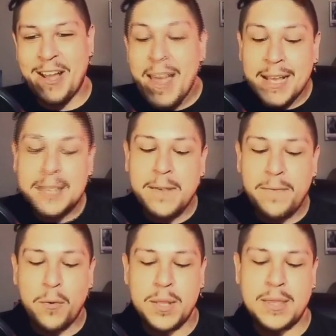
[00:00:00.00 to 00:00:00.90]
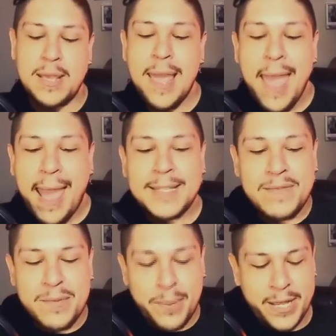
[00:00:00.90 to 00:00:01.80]
Because, like, for one thing, as
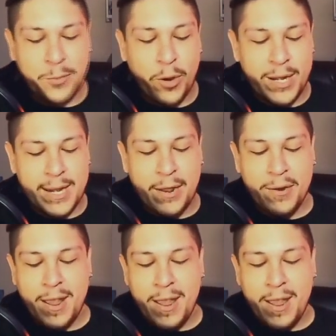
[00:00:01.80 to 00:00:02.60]
everybody has pointed out,